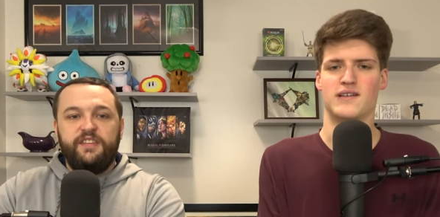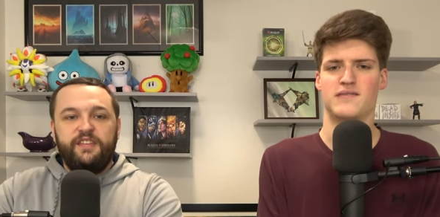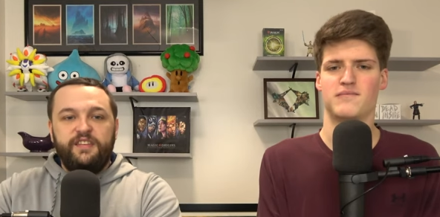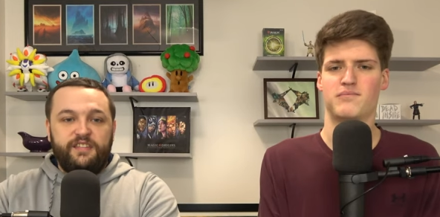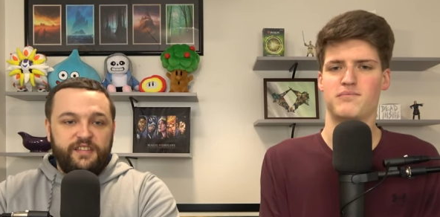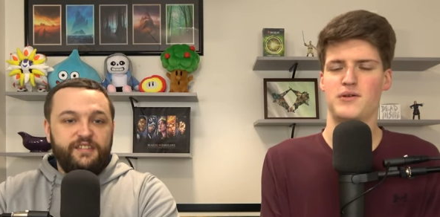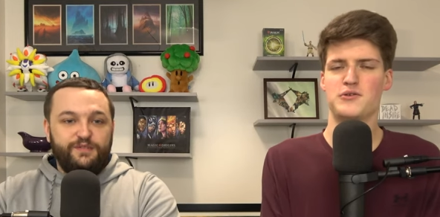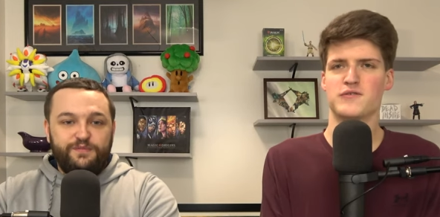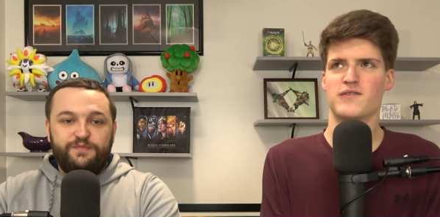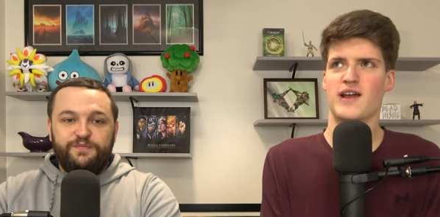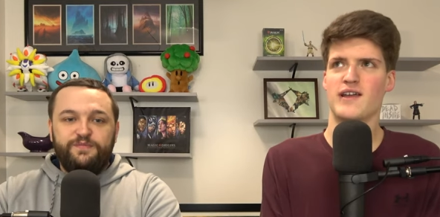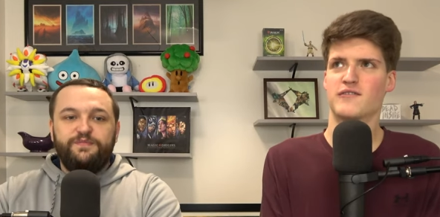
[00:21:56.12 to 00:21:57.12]
Speaker 1: It,
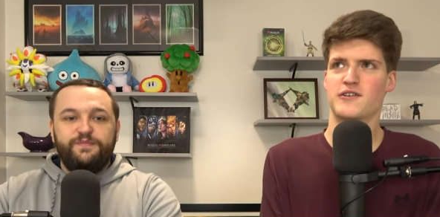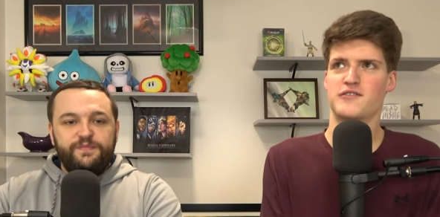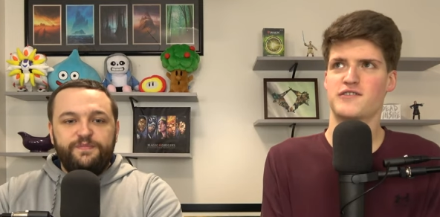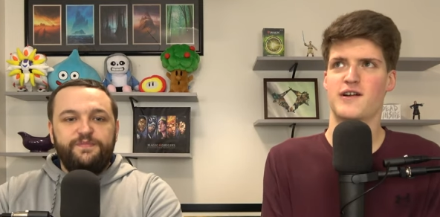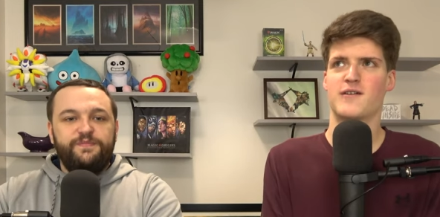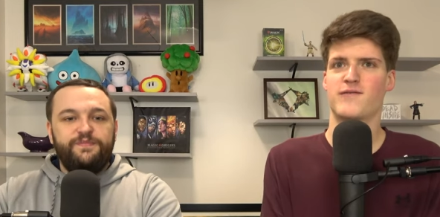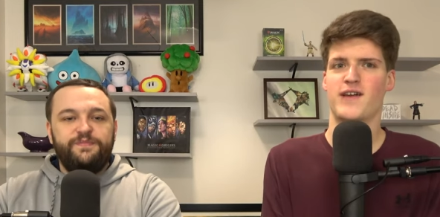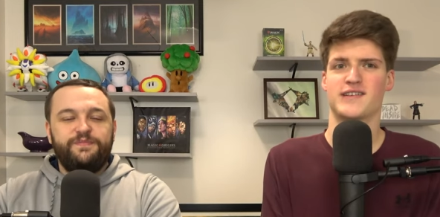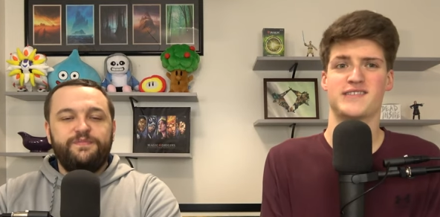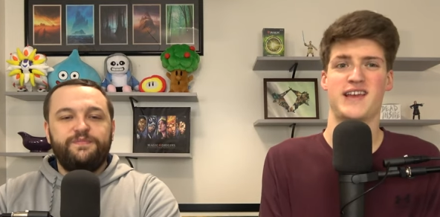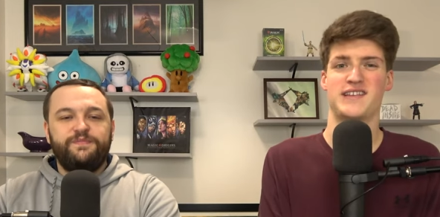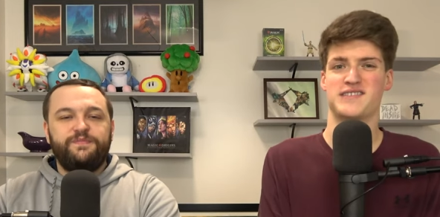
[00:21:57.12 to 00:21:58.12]
putrefy creatures and
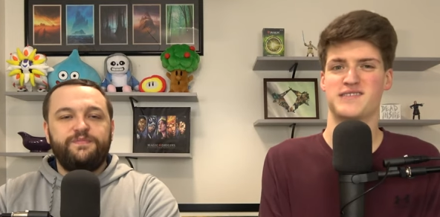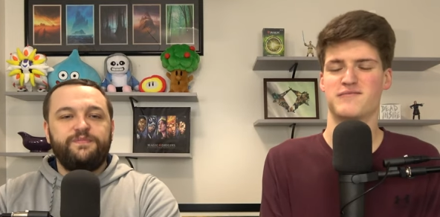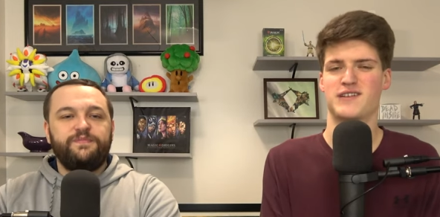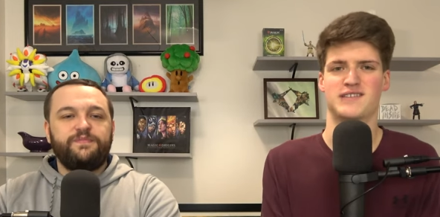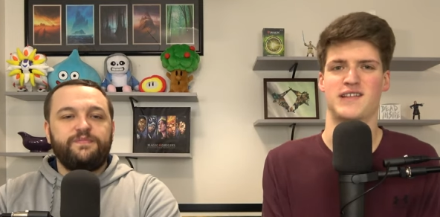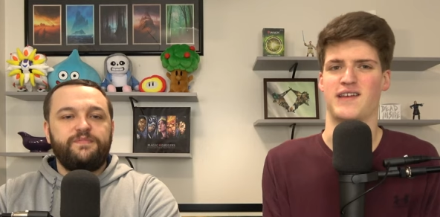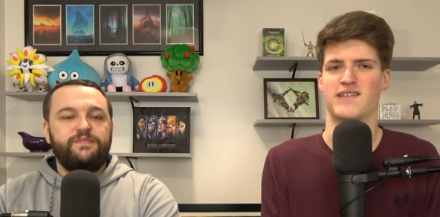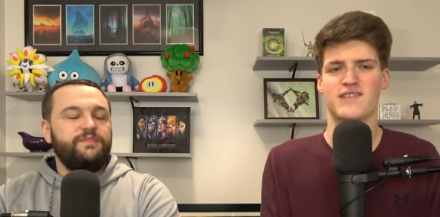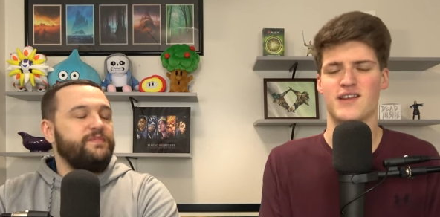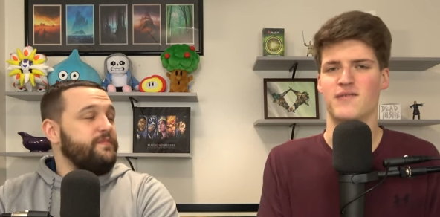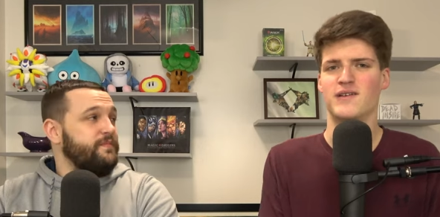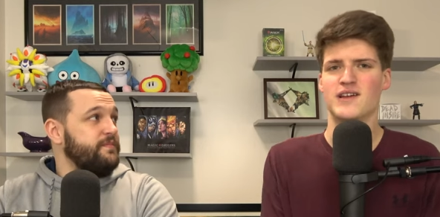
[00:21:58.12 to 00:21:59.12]
artifacts hits. What is that like?
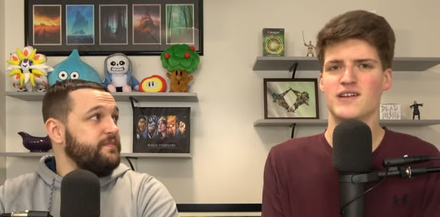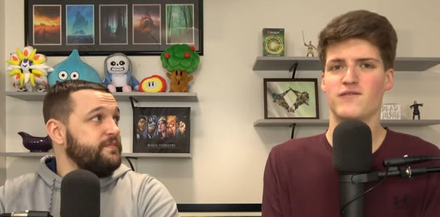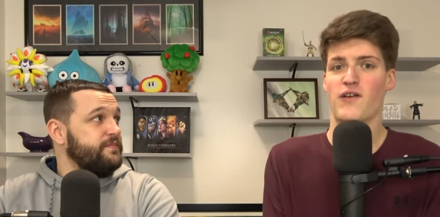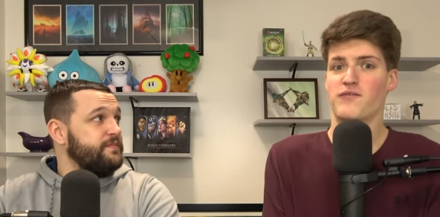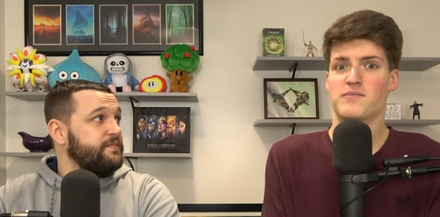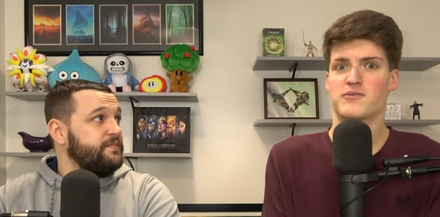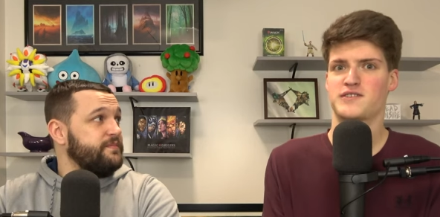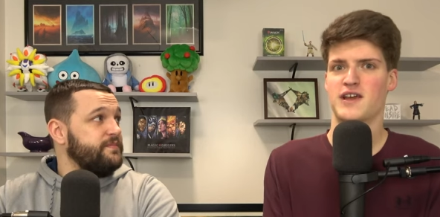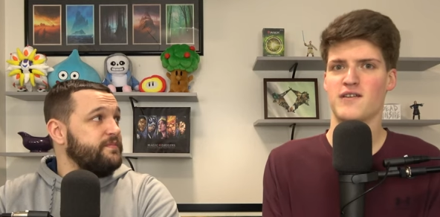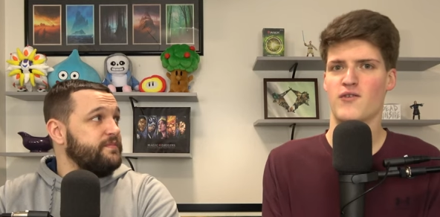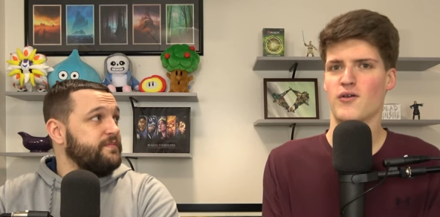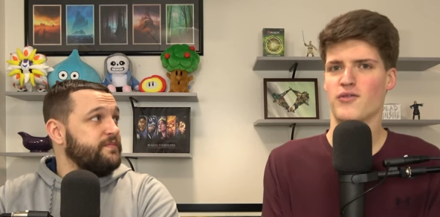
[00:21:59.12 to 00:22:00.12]
You know fifty
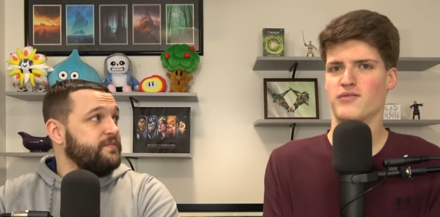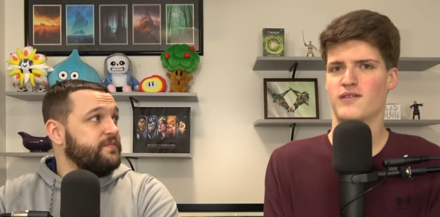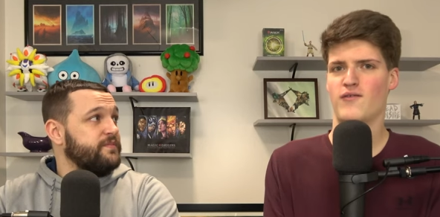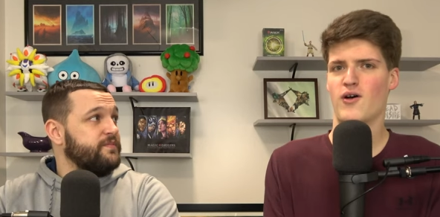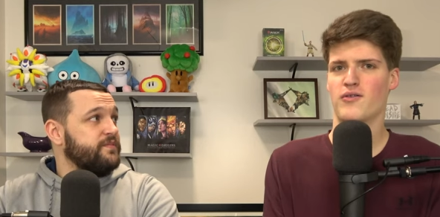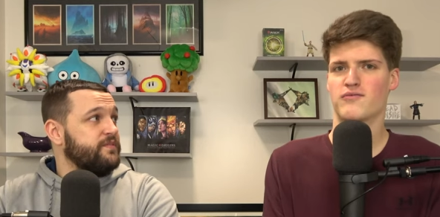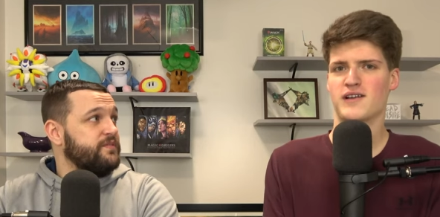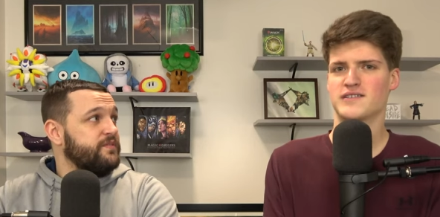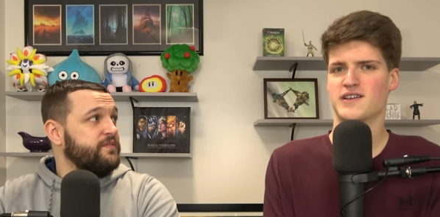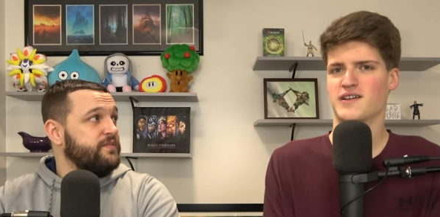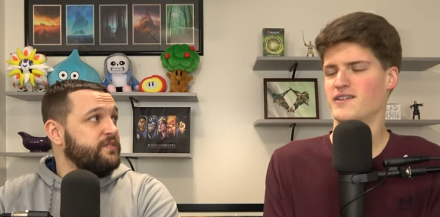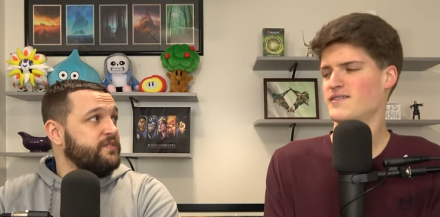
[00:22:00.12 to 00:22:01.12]
percent of all of all
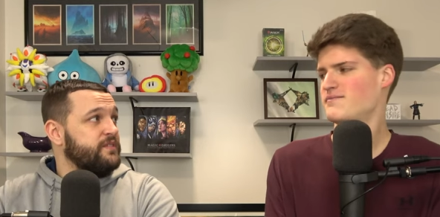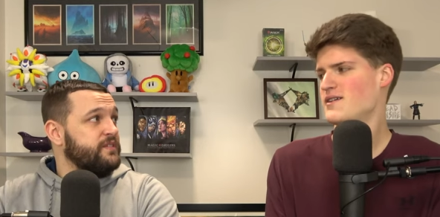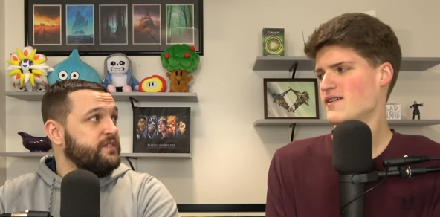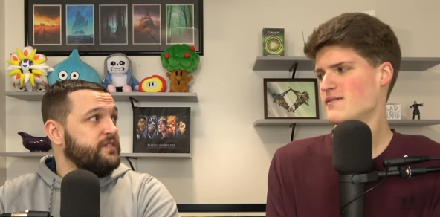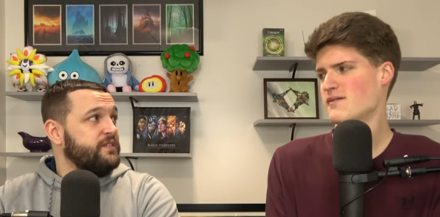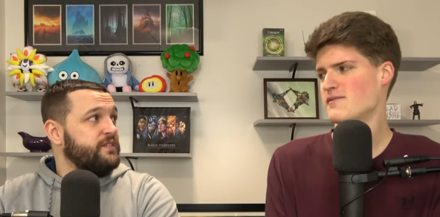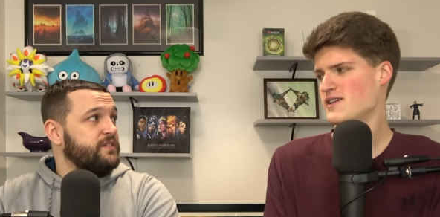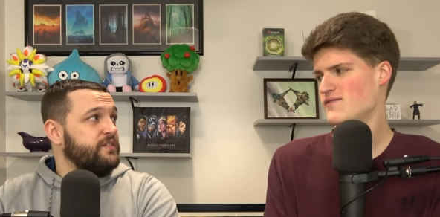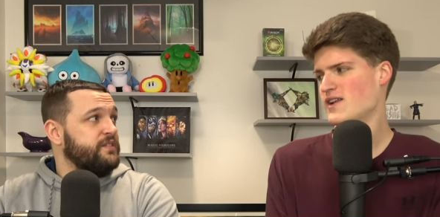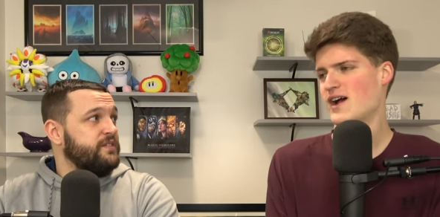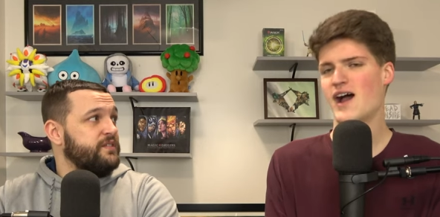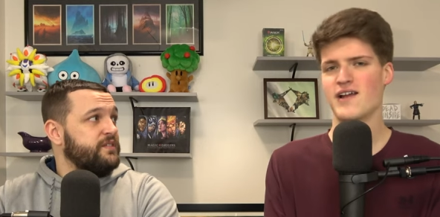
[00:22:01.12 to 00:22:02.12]
threats that could be there, maybe
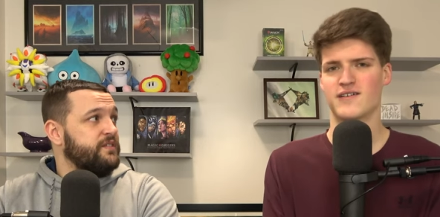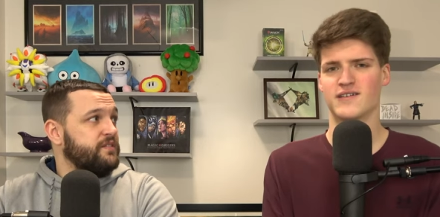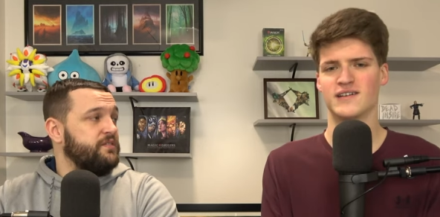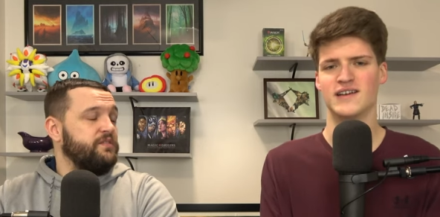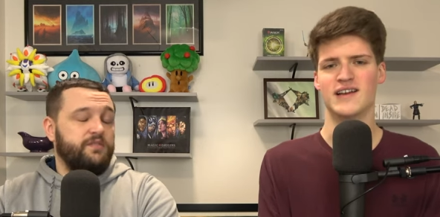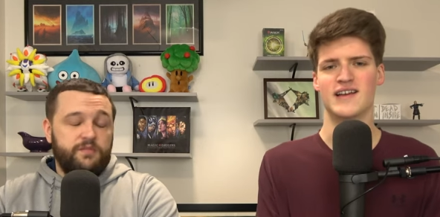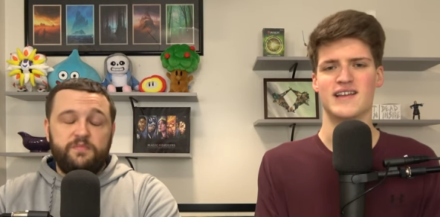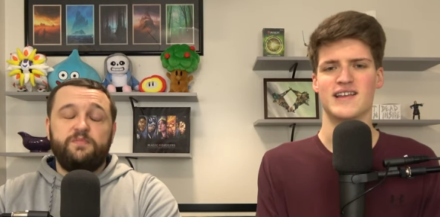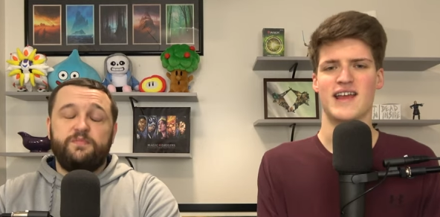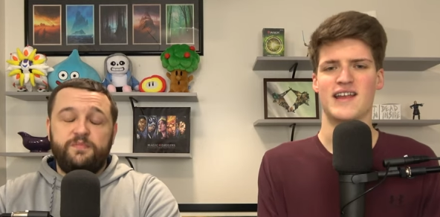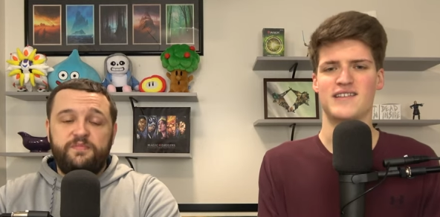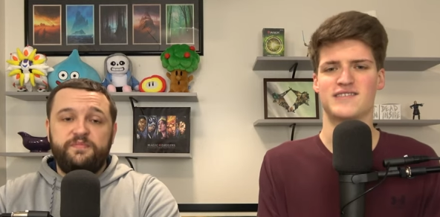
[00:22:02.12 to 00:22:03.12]
even higher.
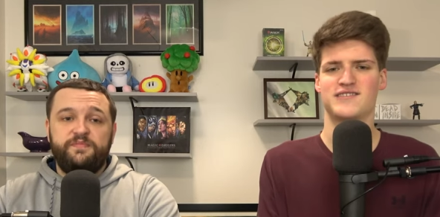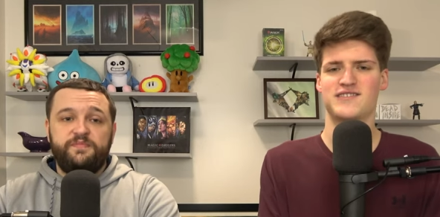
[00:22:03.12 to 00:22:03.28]
Mm-hmm. And it's